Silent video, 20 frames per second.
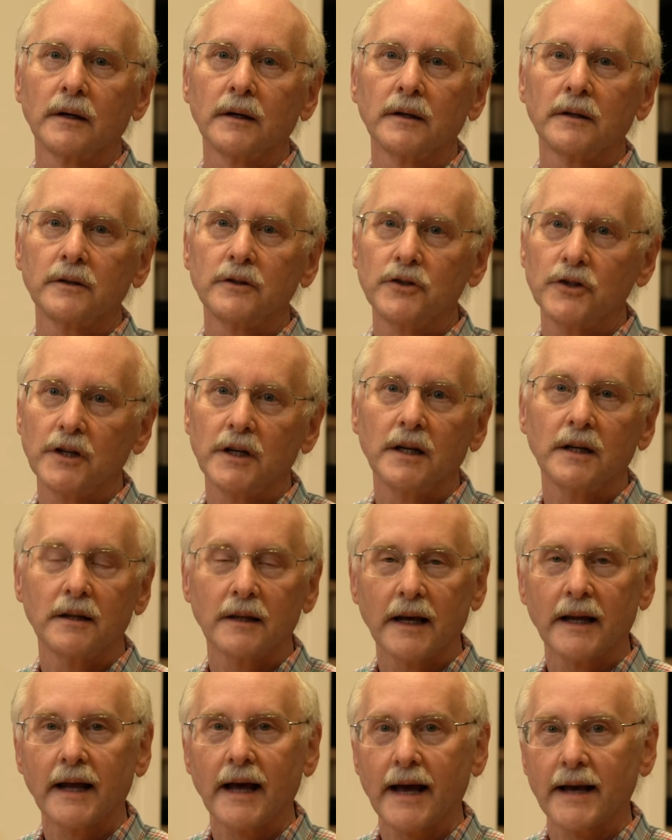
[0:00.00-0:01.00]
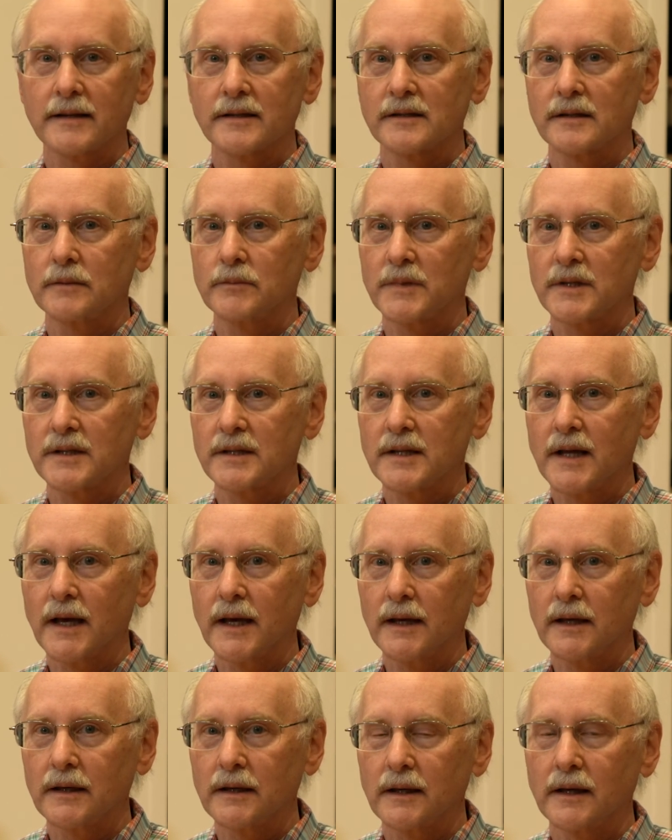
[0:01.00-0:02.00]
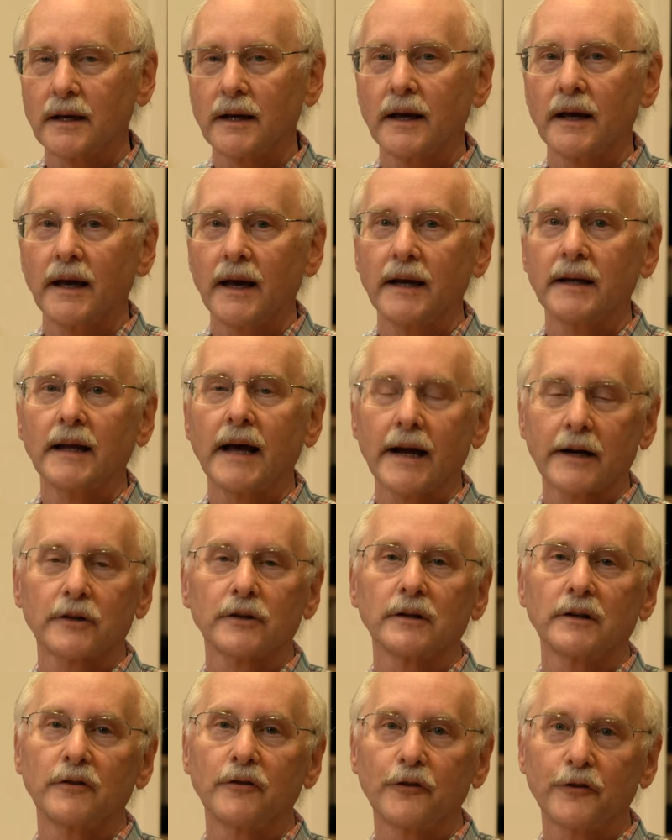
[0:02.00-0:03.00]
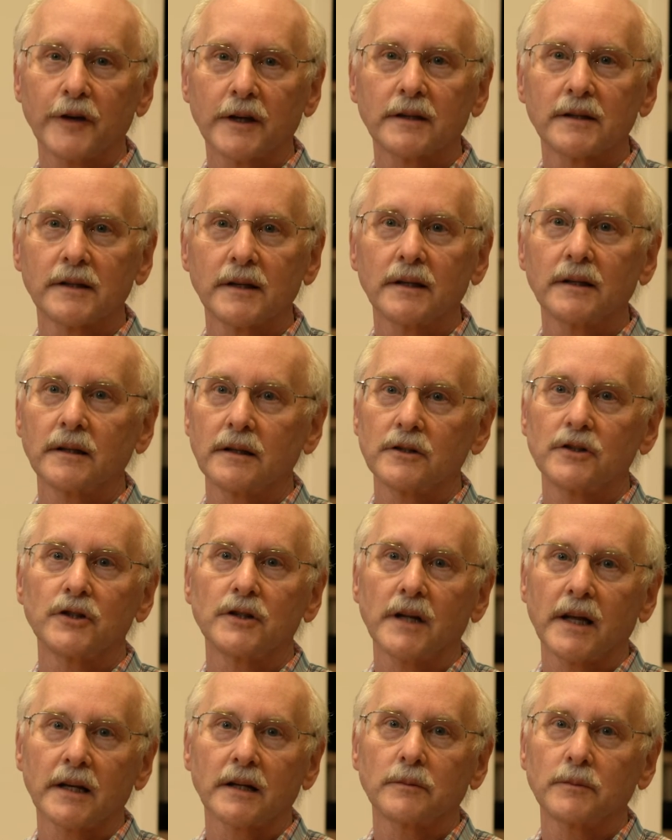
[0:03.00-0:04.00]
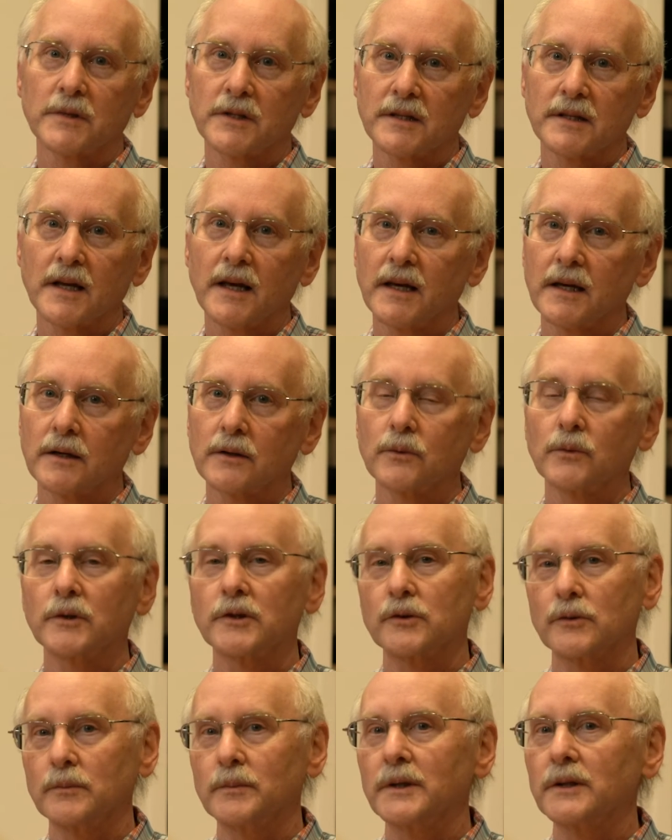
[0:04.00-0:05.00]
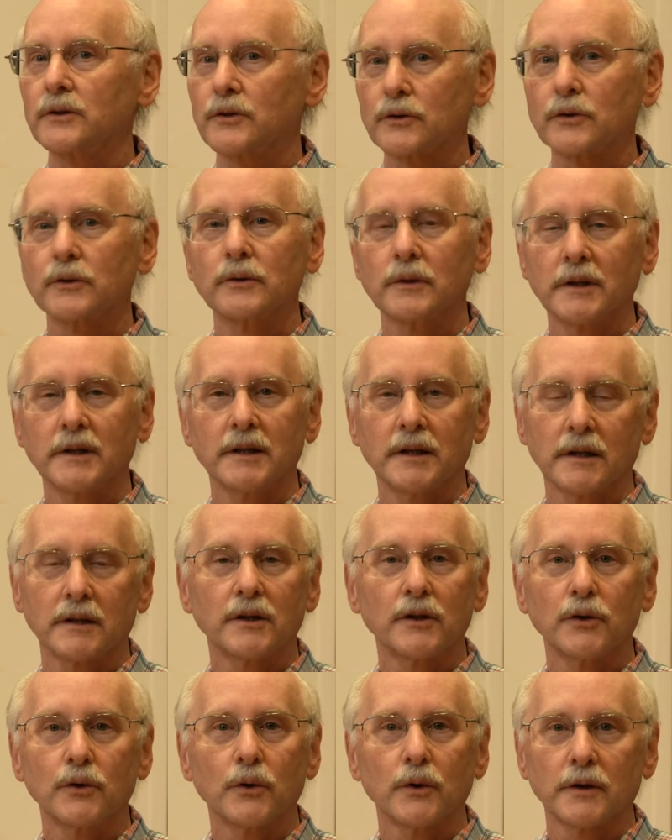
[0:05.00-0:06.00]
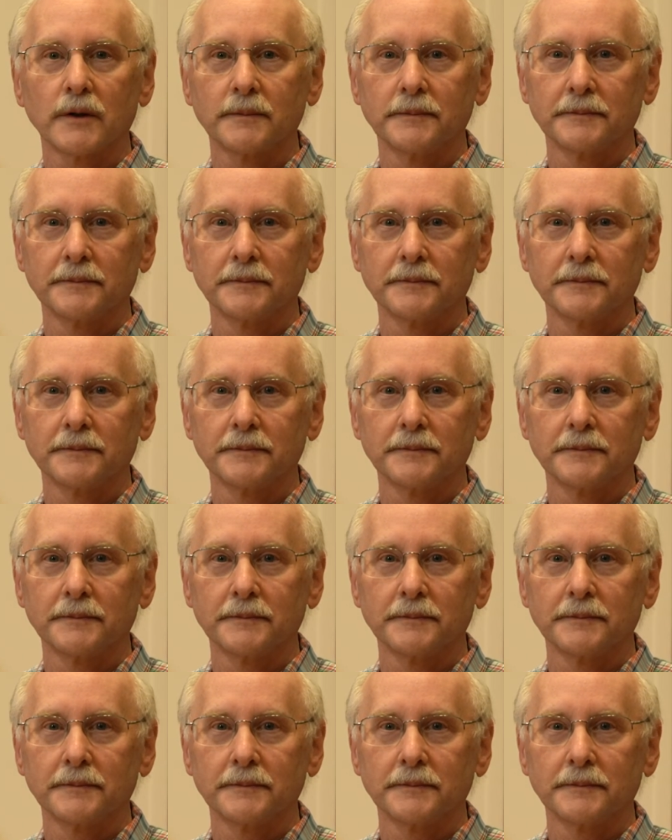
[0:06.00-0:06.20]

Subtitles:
gene that has the mistake and actually fixing the genetic mistake, which would be truly a cure.